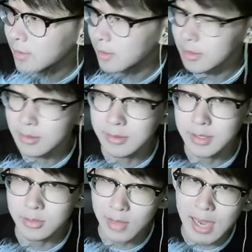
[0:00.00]
or
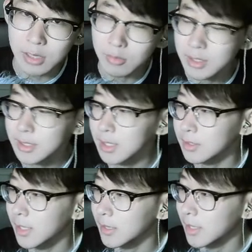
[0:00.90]
this adding 1 is
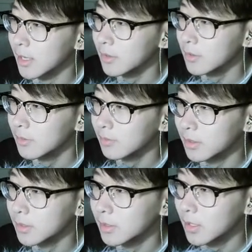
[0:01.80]
actually at the end,
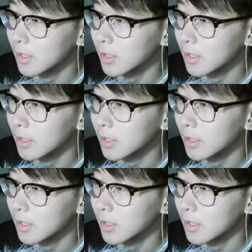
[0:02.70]
but